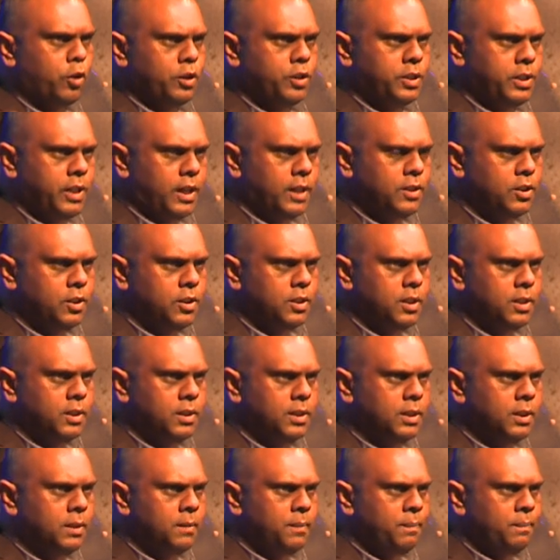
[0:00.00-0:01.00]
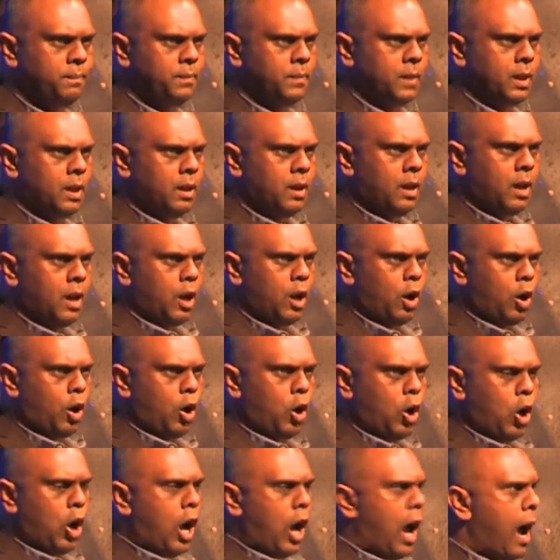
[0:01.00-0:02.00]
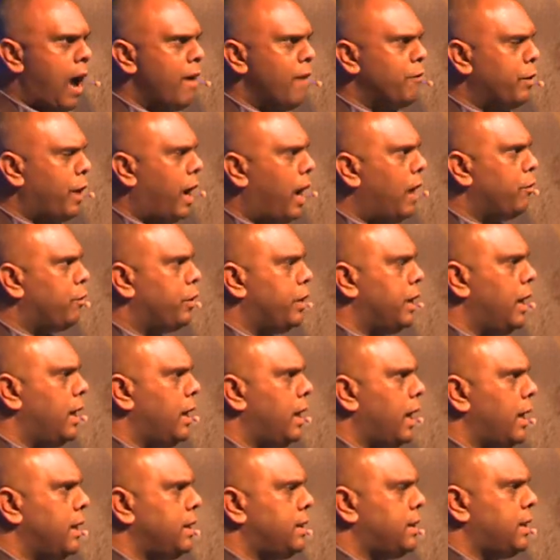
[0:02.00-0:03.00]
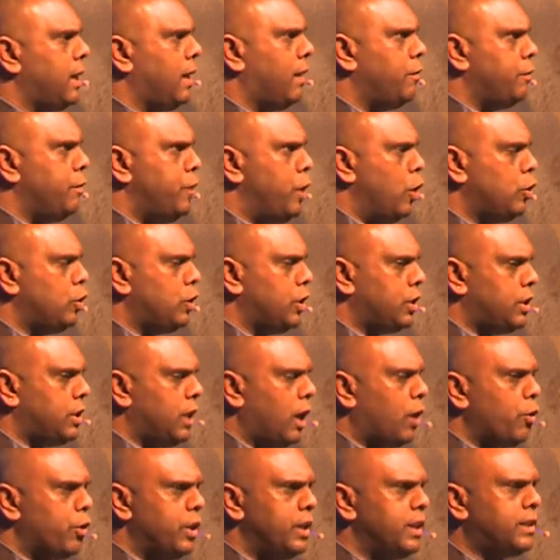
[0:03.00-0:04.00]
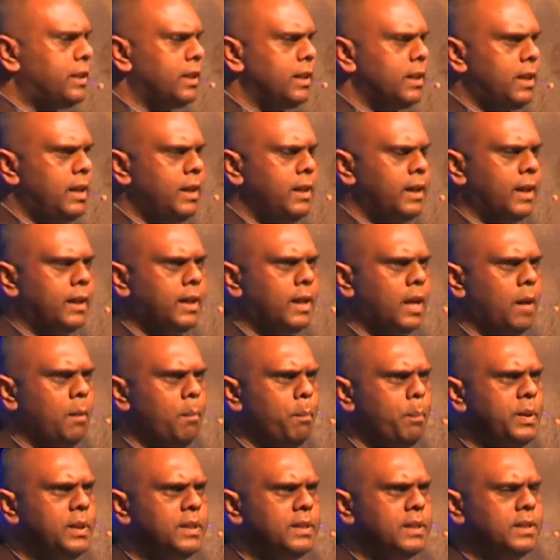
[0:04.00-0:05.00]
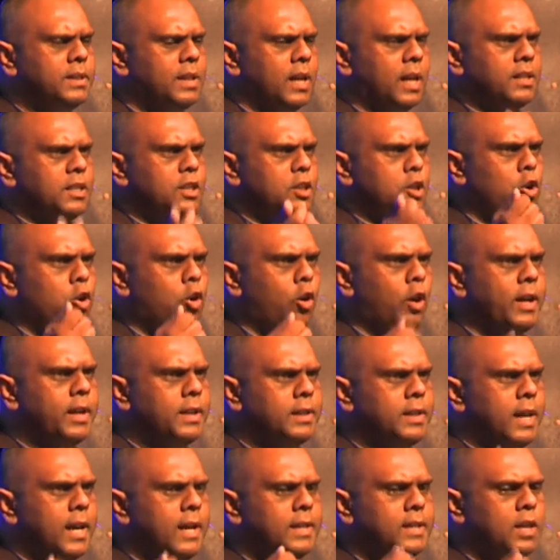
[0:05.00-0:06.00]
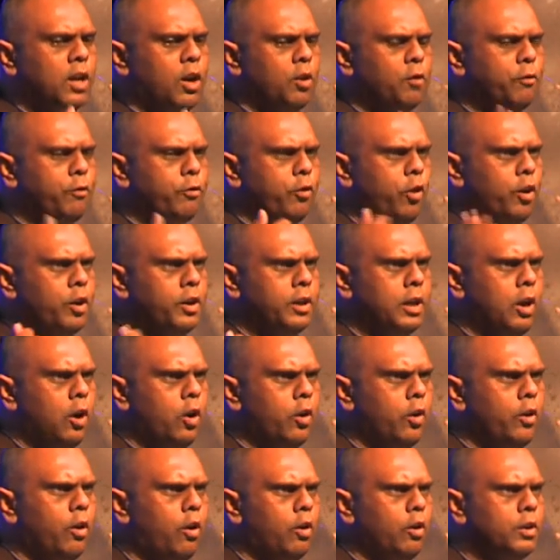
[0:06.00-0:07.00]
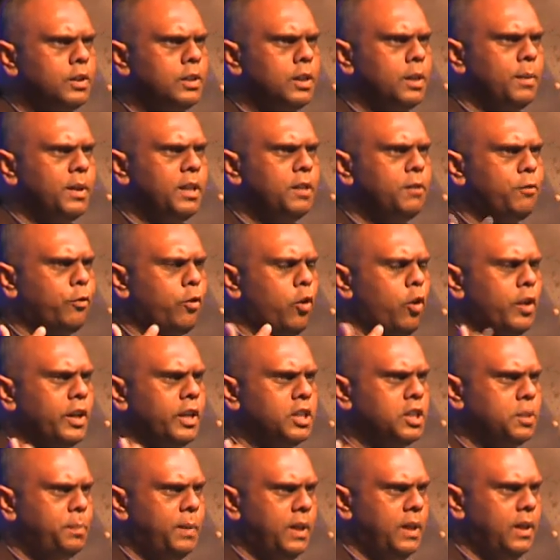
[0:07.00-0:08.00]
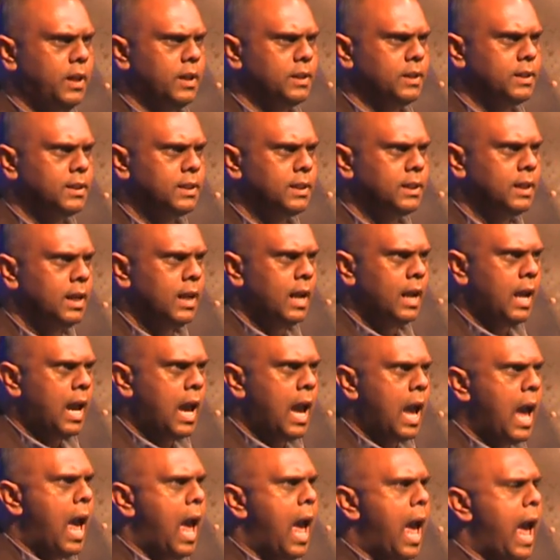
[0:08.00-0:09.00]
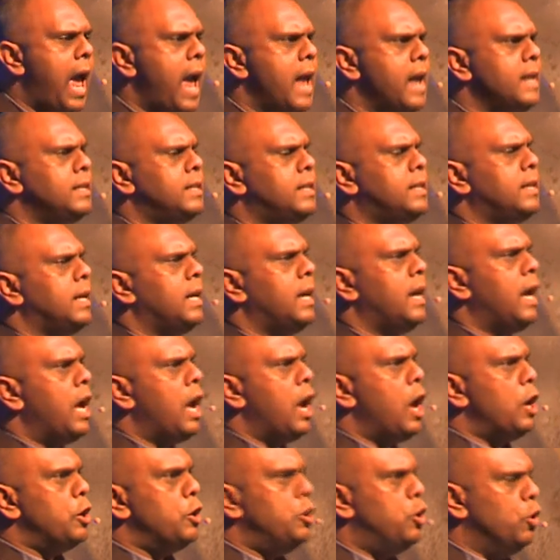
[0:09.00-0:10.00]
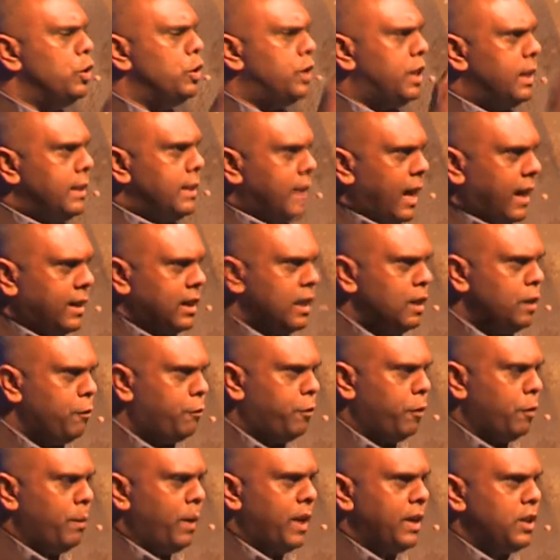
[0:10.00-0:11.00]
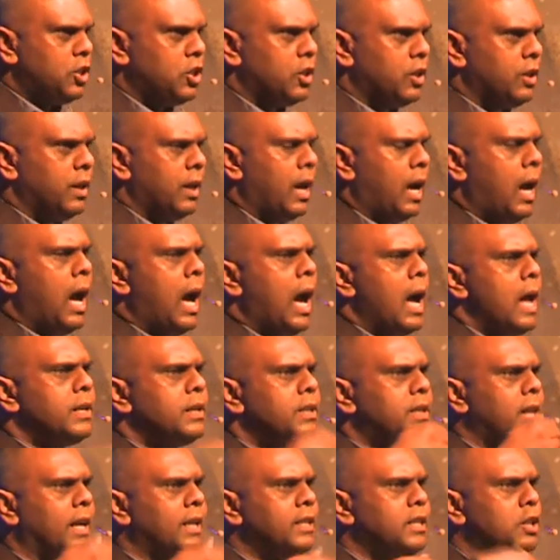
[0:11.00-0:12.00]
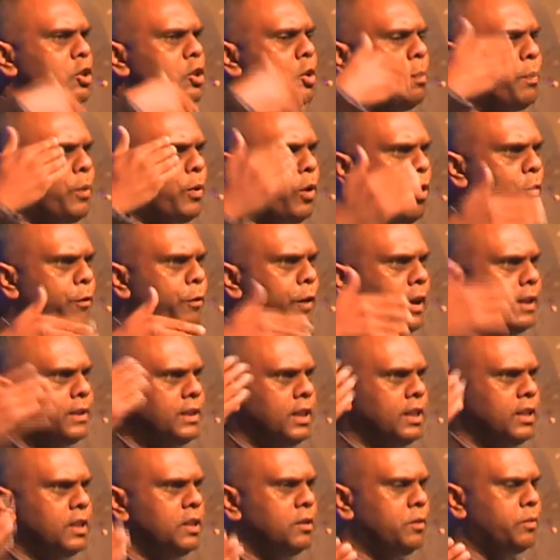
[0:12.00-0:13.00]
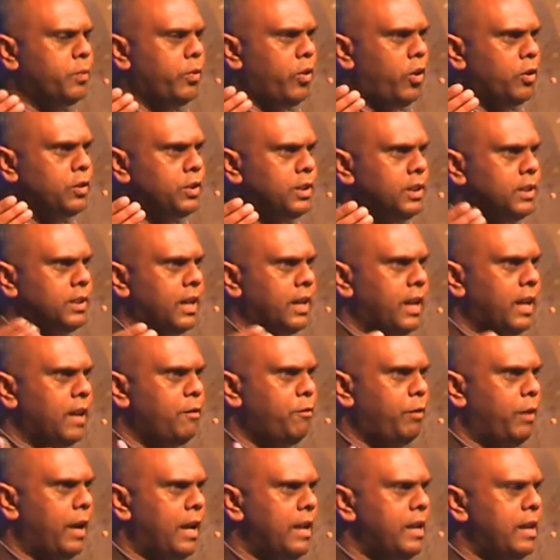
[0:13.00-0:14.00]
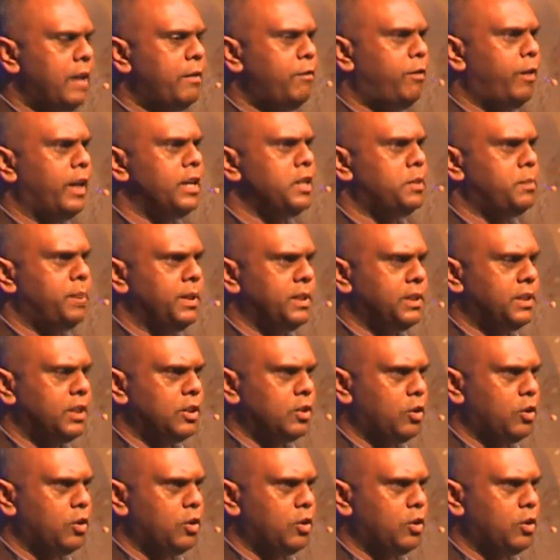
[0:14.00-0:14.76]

strategies. I've noticed now recently that companies are starting to collect data on fraud, on somebody's fraud experience. And using that information, starting to profile certain fraudsters and advise business